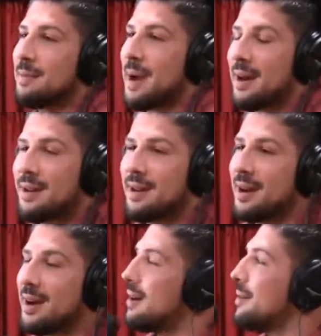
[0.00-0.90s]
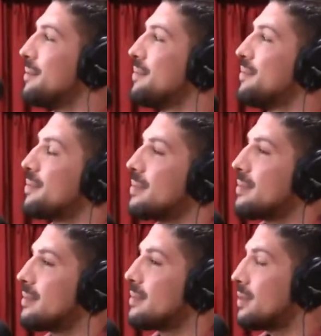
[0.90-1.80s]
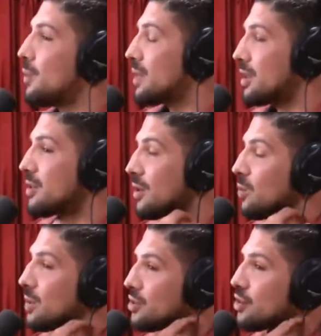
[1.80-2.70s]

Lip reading: about with